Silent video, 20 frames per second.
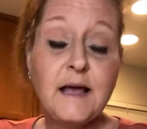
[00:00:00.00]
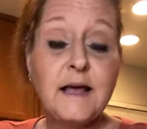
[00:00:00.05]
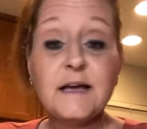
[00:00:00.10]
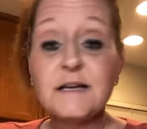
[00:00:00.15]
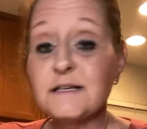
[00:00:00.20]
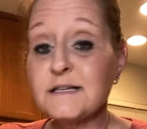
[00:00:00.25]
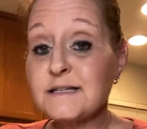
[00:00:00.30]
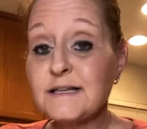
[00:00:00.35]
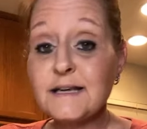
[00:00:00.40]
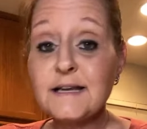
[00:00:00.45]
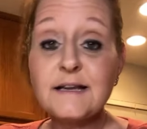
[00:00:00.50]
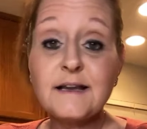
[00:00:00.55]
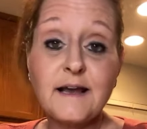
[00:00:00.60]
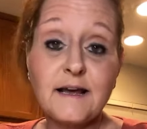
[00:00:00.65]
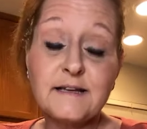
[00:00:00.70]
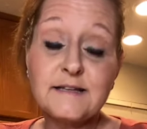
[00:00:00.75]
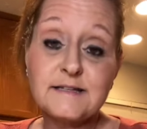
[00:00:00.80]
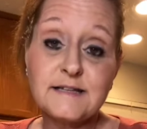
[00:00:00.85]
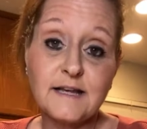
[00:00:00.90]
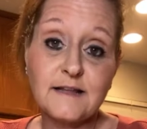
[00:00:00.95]
just get a
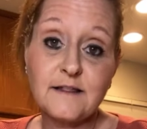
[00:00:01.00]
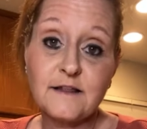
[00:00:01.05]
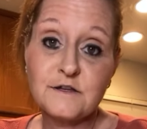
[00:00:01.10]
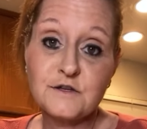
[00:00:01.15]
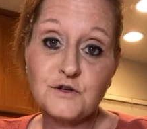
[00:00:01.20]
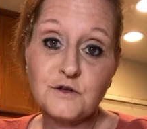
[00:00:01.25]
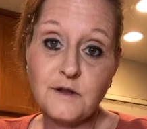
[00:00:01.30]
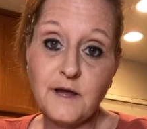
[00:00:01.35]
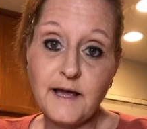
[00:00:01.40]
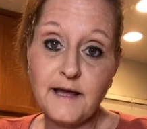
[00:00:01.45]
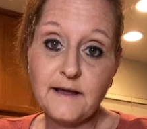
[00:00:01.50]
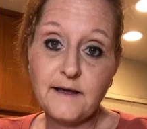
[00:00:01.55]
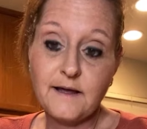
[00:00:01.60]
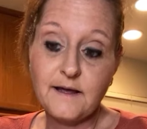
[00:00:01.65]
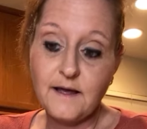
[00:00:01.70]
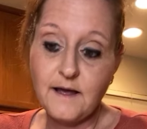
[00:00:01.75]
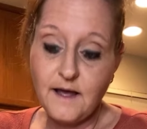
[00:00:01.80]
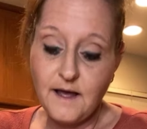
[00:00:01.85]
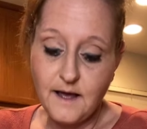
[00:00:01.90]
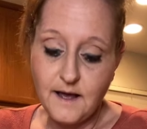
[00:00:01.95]
nice steak that you like.
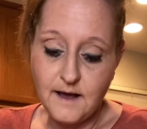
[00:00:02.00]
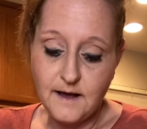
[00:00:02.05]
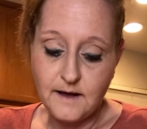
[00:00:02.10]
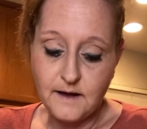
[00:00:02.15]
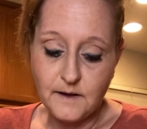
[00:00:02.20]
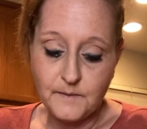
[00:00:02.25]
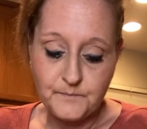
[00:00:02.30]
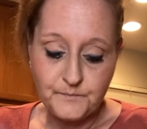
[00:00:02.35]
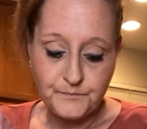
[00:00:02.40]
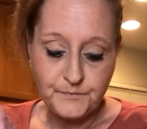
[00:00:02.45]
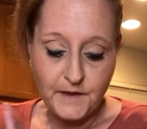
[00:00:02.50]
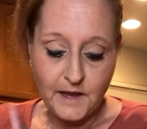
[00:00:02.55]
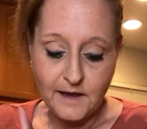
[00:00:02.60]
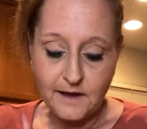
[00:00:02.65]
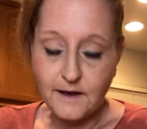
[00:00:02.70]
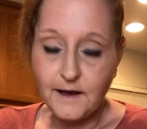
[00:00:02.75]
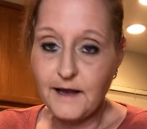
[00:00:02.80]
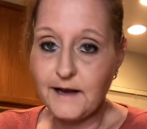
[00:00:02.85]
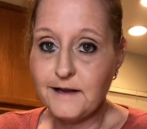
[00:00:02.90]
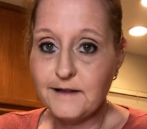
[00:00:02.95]

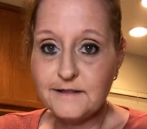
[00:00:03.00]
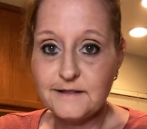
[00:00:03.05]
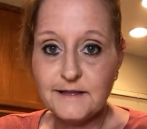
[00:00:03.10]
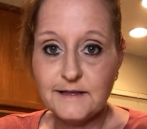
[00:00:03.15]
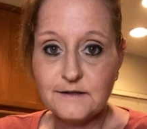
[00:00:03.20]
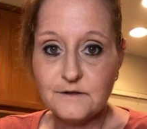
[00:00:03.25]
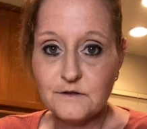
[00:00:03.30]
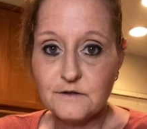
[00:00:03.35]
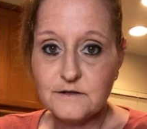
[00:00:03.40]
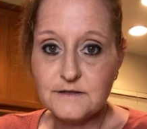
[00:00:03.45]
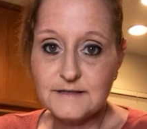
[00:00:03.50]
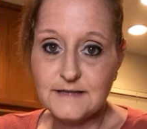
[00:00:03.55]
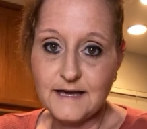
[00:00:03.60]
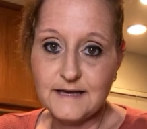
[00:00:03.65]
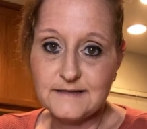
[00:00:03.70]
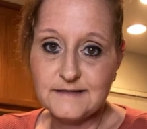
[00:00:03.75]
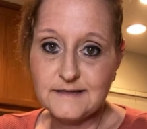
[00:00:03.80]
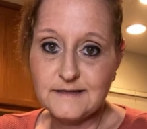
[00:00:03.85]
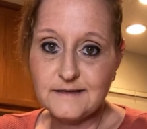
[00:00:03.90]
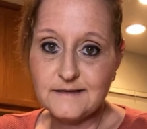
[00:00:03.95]
Cut it in thin little
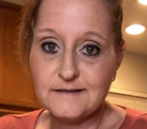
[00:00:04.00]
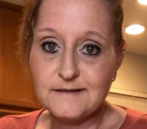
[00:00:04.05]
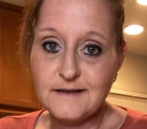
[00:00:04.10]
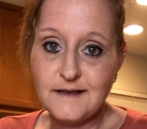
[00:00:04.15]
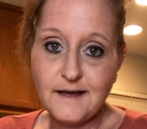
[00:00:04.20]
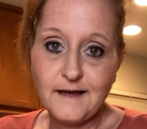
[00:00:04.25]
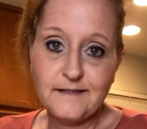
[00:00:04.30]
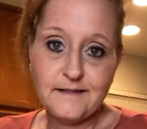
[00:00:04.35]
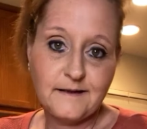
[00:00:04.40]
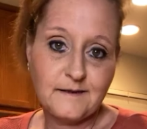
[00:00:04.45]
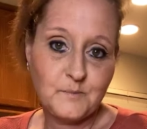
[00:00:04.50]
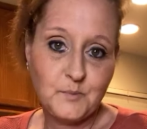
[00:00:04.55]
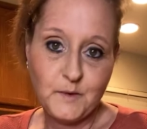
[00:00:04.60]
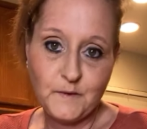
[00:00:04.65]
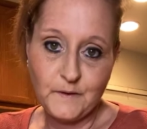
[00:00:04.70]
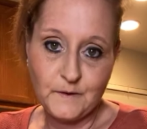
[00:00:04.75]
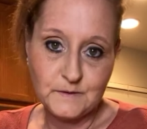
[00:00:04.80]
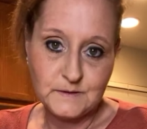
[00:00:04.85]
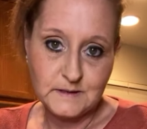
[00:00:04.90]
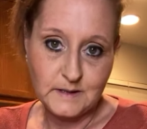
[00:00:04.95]
slices and then put
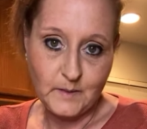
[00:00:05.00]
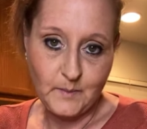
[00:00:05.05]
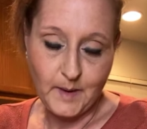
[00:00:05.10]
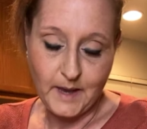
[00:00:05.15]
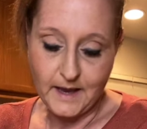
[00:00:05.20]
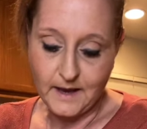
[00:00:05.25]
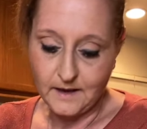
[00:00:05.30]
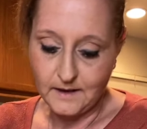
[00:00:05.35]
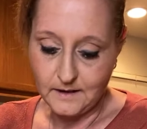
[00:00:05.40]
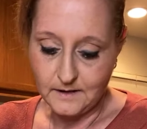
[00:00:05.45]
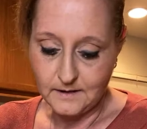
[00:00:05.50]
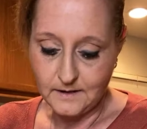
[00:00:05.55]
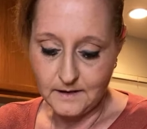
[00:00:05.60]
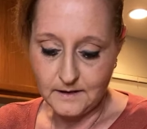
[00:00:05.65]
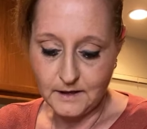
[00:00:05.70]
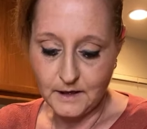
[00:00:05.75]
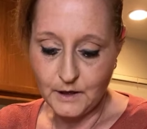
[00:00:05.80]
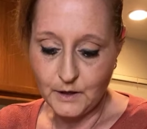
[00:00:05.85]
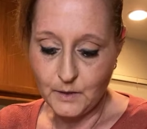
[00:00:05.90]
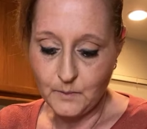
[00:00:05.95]
those in the pan and
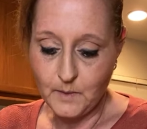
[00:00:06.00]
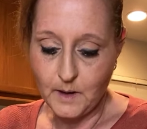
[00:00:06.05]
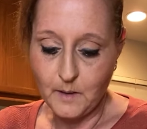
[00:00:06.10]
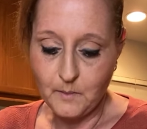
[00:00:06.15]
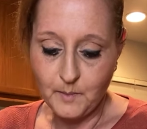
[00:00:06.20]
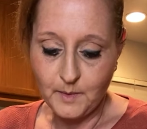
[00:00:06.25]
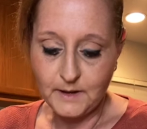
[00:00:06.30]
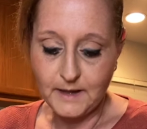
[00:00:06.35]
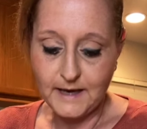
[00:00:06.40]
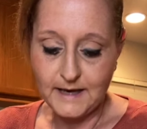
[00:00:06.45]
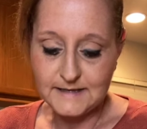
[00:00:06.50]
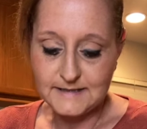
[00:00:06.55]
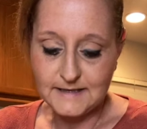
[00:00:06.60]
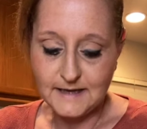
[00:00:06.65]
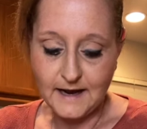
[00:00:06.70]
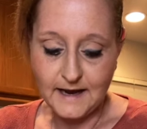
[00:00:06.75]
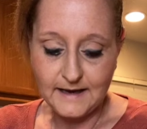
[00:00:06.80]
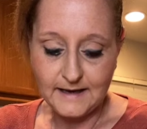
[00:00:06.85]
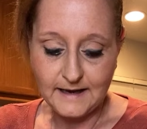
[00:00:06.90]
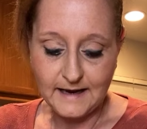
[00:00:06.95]
cook them up. But like I said,
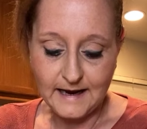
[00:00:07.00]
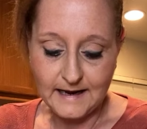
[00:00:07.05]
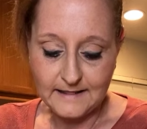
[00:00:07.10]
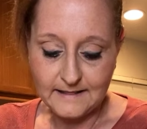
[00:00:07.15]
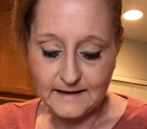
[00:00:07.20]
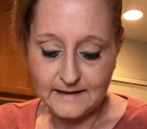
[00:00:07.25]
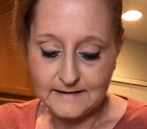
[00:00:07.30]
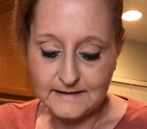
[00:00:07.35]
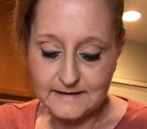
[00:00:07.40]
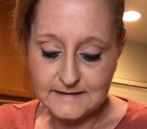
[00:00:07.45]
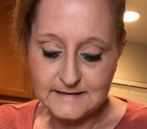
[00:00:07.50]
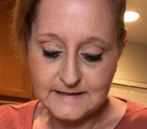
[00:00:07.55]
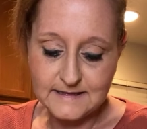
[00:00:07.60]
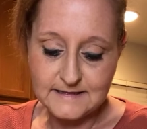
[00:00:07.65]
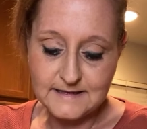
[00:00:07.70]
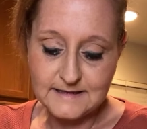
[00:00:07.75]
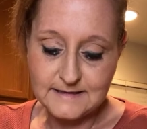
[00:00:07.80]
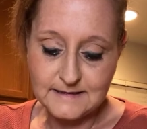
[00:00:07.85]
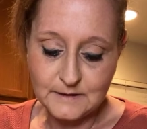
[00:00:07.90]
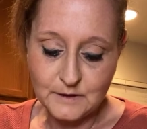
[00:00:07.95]
I kind of like this because
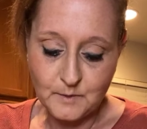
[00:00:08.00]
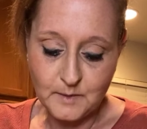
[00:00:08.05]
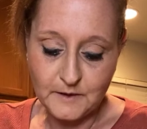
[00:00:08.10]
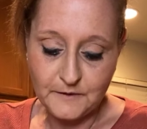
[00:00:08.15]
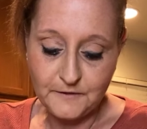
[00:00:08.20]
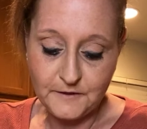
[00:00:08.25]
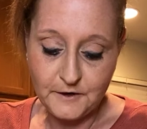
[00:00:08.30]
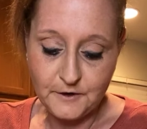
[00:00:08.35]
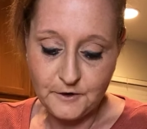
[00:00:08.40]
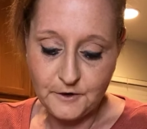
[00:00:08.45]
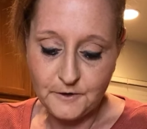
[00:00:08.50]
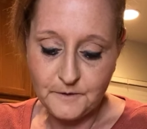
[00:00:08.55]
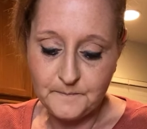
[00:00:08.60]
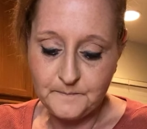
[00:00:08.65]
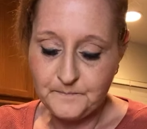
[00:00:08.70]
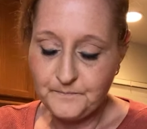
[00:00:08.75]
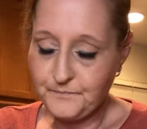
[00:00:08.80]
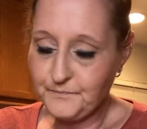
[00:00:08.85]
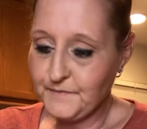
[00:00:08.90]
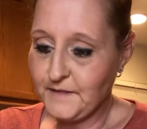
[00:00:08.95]
it's a little bit thinner.
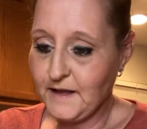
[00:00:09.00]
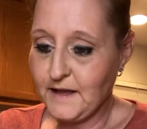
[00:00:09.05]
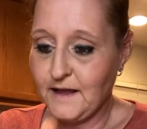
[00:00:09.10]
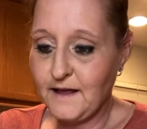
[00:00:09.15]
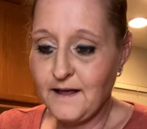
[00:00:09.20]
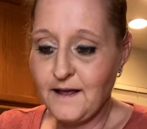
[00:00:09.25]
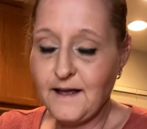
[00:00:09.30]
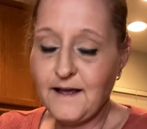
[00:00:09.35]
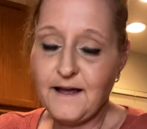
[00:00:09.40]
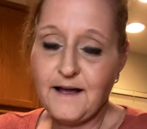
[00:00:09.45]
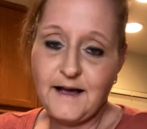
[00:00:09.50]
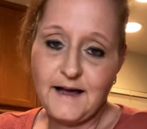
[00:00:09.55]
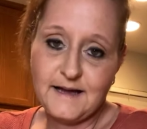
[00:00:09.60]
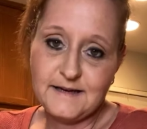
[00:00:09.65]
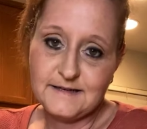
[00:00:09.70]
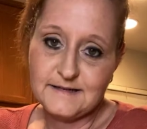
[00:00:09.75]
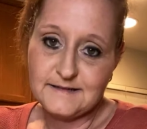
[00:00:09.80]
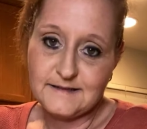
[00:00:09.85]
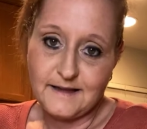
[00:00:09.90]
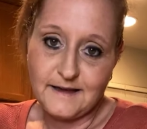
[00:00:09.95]
I
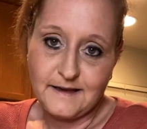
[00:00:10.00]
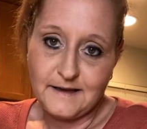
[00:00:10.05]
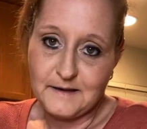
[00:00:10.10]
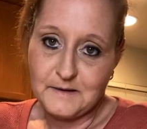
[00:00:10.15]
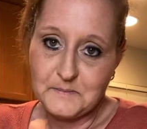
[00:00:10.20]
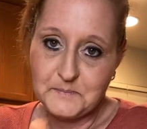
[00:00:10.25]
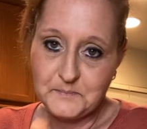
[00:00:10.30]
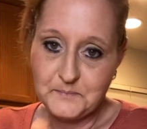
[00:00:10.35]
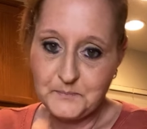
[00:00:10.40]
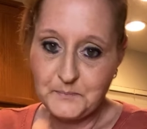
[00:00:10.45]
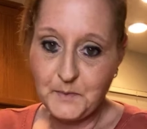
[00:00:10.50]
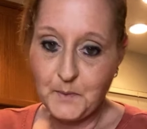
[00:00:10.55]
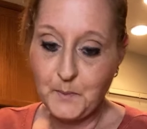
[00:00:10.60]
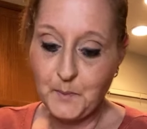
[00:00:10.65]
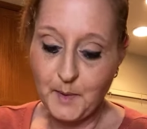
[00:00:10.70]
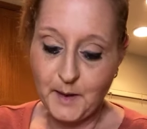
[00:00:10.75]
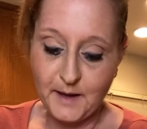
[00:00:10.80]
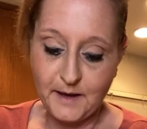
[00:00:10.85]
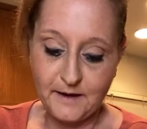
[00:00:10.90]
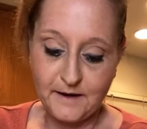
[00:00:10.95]
just like it.
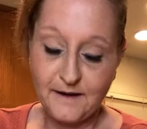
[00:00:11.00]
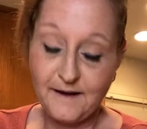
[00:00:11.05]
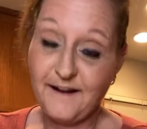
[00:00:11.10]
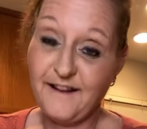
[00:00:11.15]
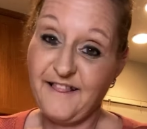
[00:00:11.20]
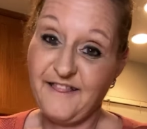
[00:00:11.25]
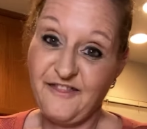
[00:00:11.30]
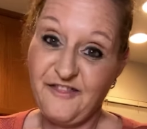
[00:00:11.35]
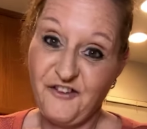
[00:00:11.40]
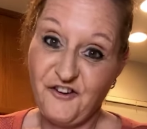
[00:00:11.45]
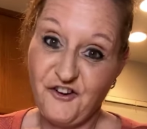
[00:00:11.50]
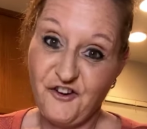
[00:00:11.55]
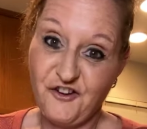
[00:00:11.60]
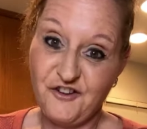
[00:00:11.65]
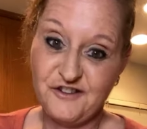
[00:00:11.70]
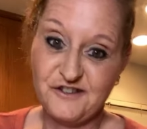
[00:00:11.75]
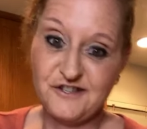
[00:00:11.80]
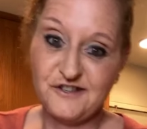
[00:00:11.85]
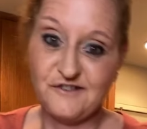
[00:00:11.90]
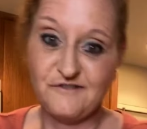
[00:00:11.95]
But they're good
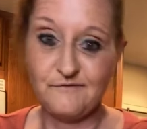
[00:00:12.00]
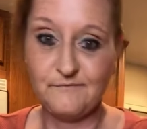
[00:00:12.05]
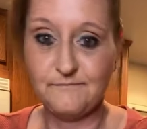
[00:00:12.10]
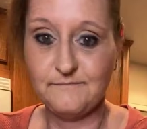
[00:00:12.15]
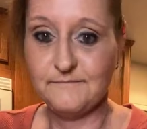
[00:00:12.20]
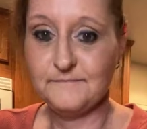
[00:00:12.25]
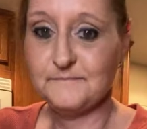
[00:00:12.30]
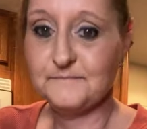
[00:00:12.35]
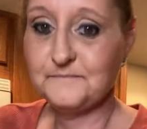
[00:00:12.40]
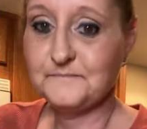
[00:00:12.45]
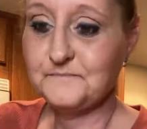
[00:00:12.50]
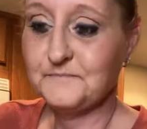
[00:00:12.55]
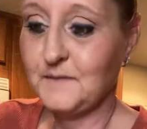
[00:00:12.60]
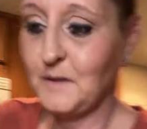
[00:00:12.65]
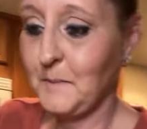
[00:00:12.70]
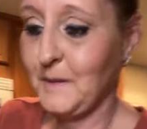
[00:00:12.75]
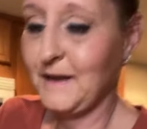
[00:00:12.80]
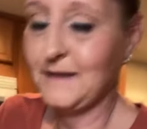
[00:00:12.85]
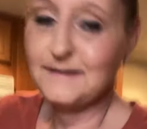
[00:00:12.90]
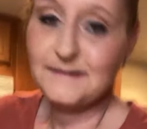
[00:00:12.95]
too. I
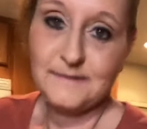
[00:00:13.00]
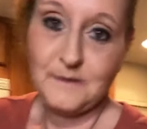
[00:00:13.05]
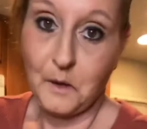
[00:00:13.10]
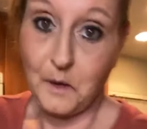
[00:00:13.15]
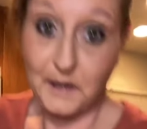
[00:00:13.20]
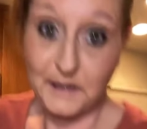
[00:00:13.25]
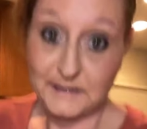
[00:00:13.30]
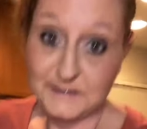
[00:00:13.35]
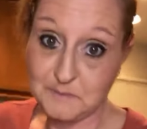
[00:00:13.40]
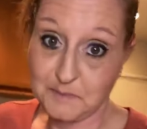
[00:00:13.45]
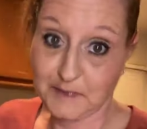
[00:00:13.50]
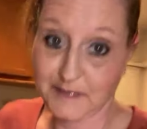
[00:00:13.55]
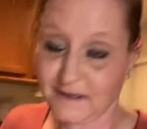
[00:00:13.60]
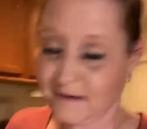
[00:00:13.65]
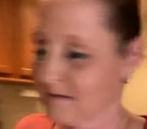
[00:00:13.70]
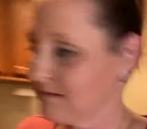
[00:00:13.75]
mean, that's meat.